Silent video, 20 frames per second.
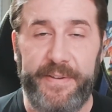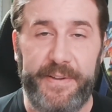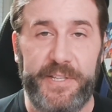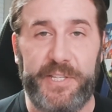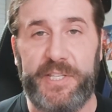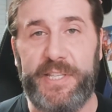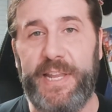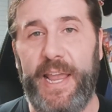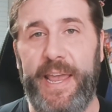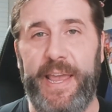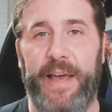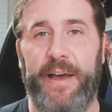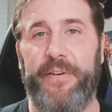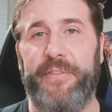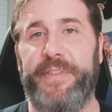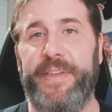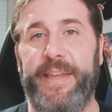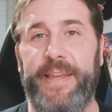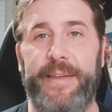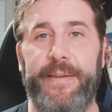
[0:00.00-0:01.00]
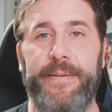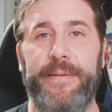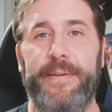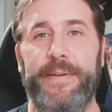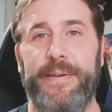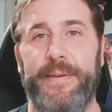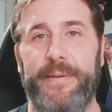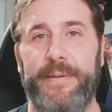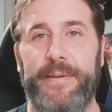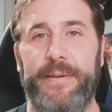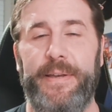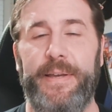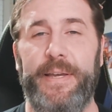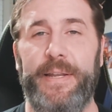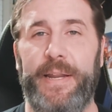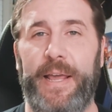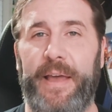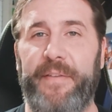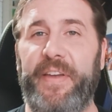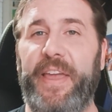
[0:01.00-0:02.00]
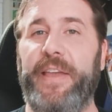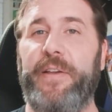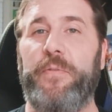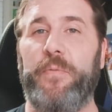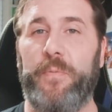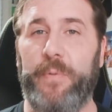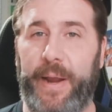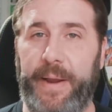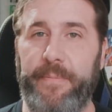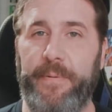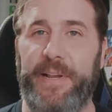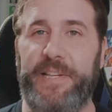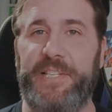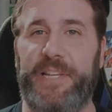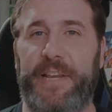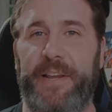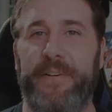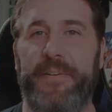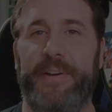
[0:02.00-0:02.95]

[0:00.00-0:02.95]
stay healthy, and have a great rest of your